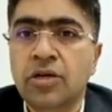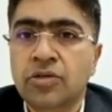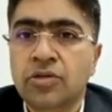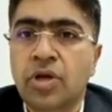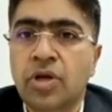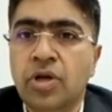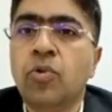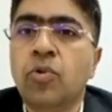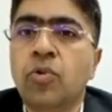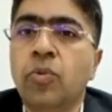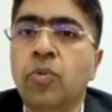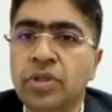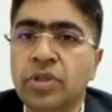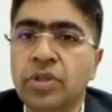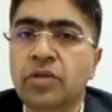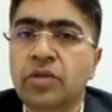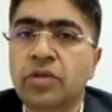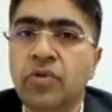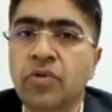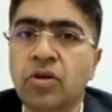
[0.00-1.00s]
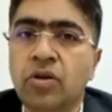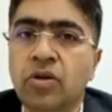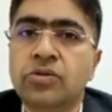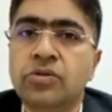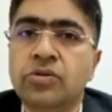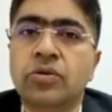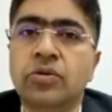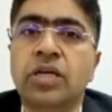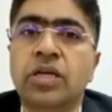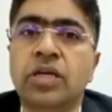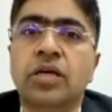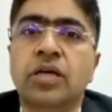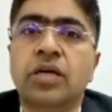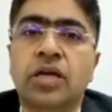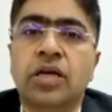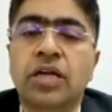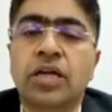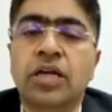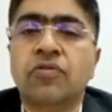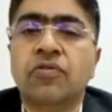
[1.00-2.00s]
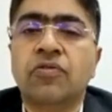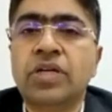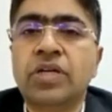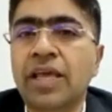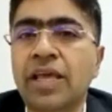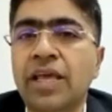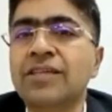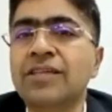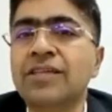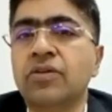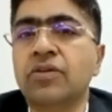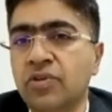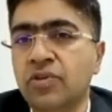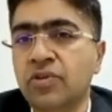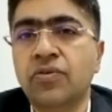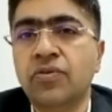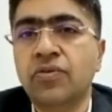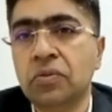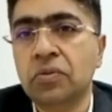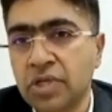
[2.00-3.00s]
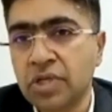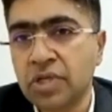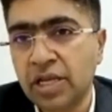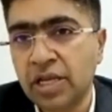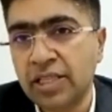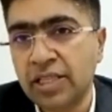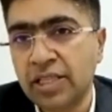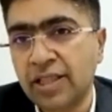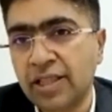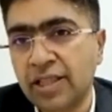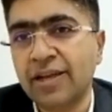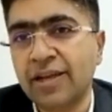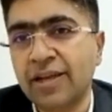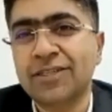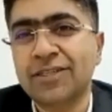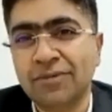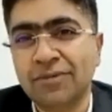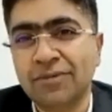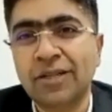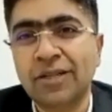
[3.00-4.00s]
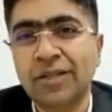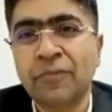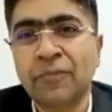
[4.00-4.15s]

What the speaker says: So I'm hoping that we'll also get a kind of a taste of the future in there as well.